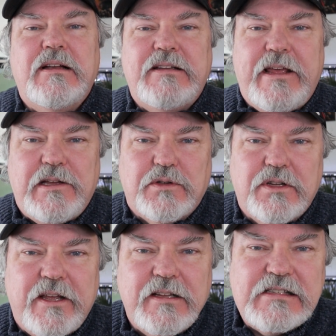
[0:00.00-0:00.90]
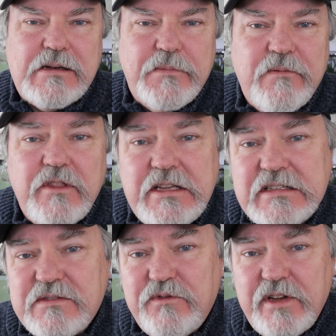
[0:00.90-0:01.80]
take a look at some of
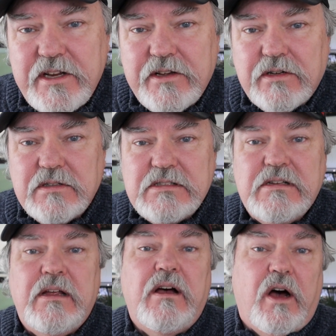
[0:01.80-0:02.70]
these videos